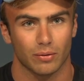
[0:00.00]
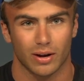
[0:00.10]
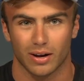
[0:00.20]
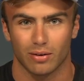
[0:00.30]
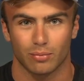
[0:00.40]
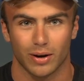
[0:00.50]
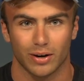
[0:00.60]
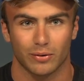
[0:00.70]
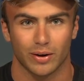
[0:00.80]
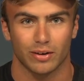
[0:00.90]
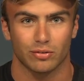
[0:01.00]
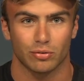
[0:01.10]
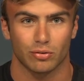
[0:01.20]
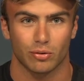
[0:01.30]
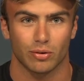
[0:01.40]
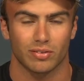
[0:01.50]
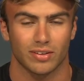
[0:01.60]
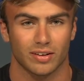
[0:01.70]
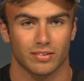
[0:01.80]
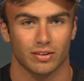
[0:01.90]
uh, Red Grange, who scored
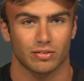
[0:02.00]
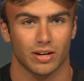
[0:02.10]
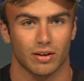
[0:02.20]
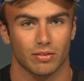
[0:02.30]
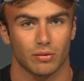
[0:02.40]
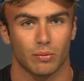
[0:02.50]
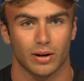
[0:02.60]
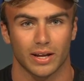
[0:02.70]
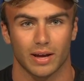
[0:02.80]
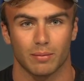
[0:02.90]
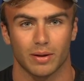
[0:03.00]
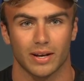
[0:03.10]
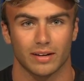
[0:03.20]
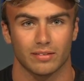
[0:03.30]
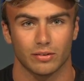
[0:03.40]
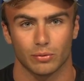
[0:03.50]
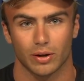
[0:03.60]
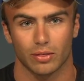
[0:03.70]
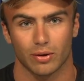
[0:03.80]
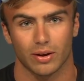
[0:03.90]
six touchdowns in one game in
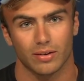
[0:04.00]
1923.